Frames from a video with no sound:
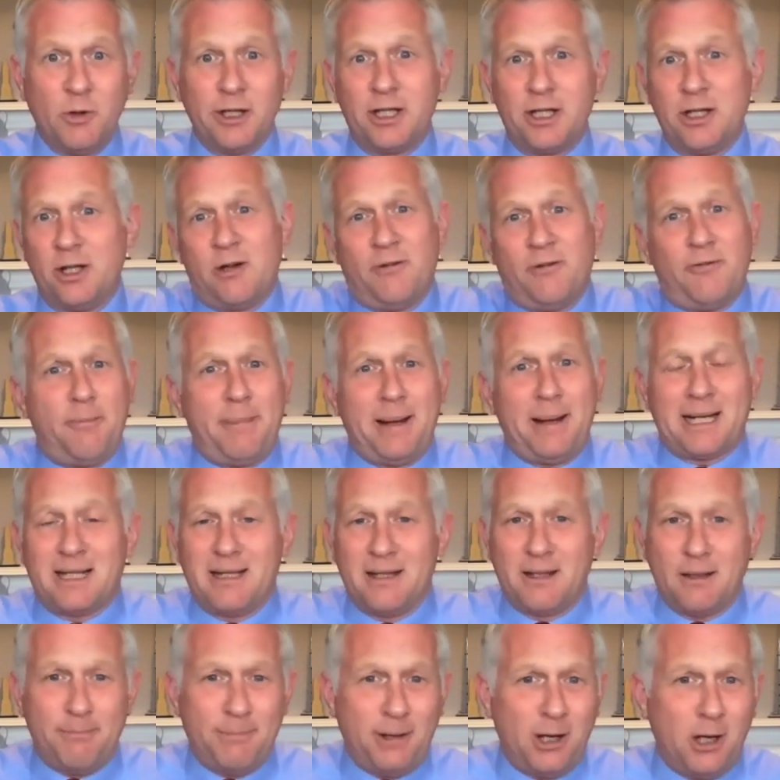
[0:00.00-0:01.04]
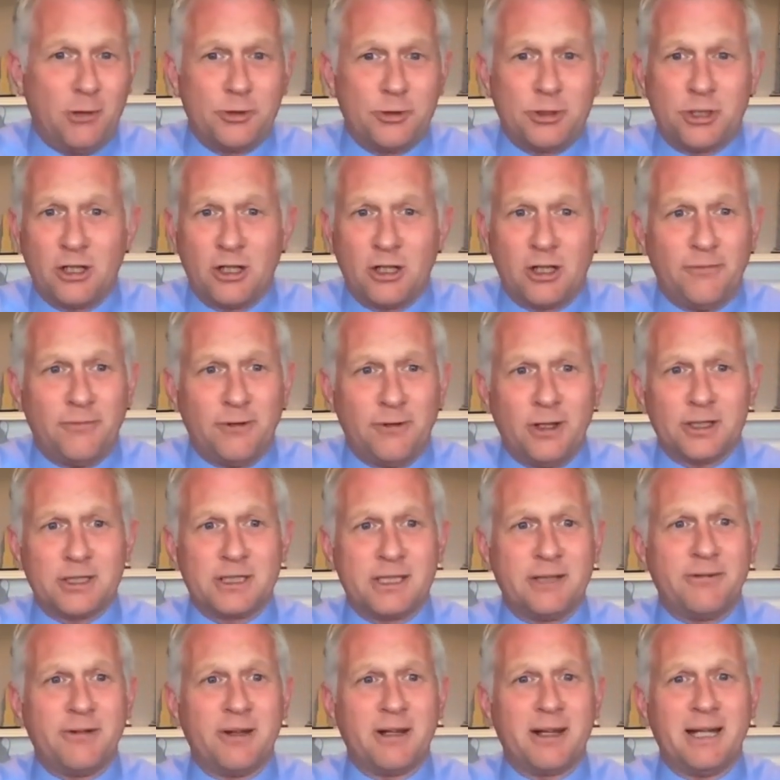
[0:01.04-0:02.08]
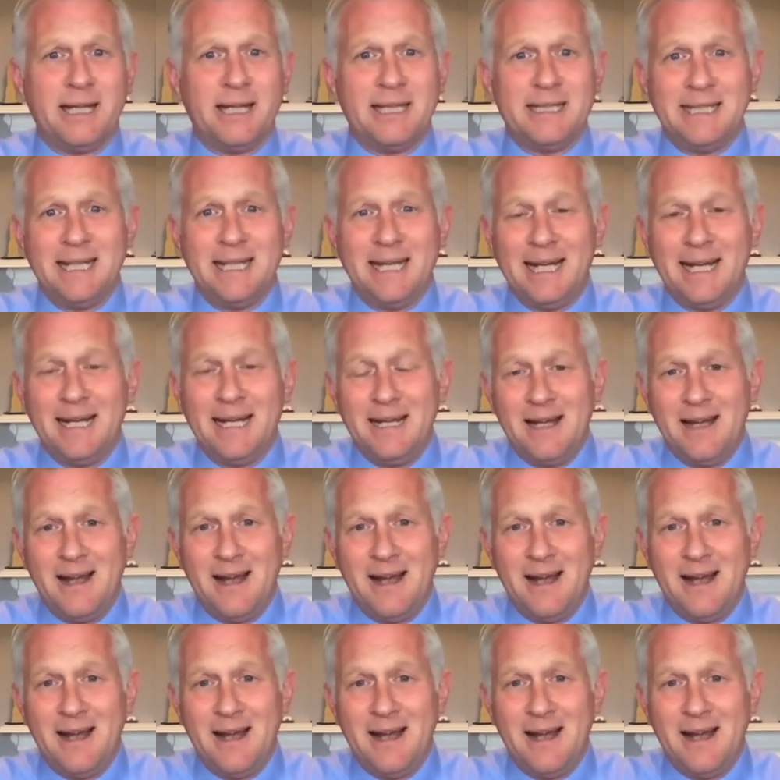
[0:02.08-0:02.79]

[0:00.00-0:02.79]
He could have gone for Battle of the Bulge, could have gone for lots of different things here.